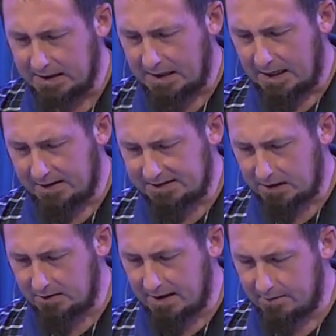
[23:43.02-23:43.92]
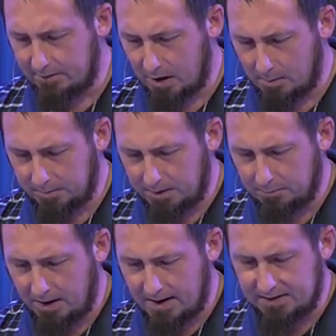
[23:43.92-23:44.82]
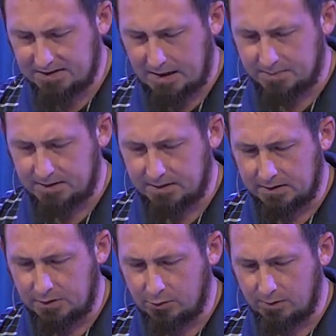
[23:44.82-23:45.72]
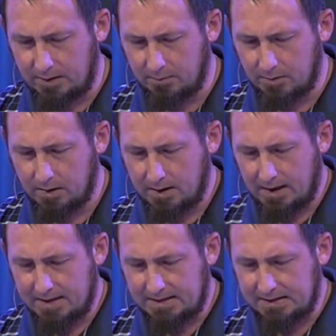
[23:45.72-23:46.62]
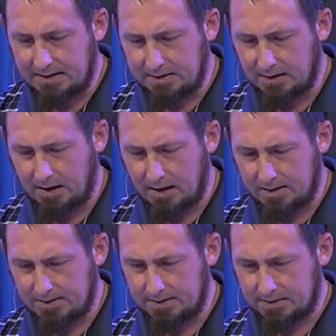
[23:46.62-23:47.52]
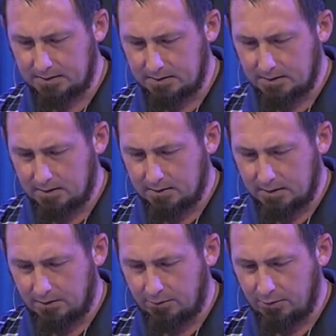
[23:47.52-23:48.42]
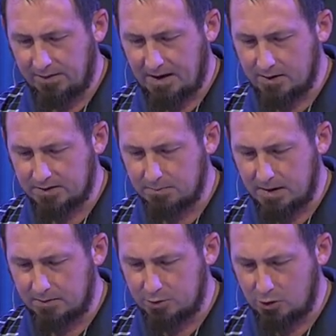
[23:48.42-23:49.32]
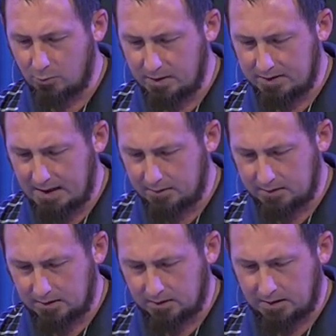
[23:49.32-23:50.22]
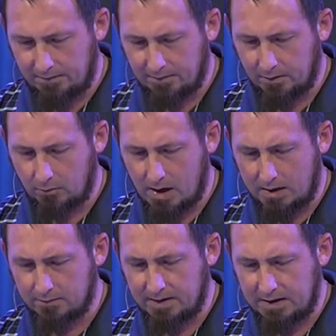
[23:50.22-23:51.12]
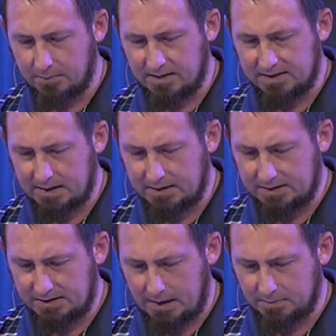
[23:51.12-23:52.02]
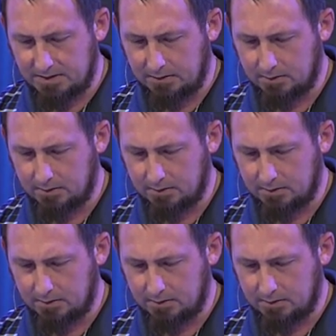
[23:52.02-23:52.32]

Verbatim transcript: And they said, They have come up to bind Samson to do him as he did to us. Then 3,000 men of Judah went down to the cleft of the rock of Edom and said to Samson,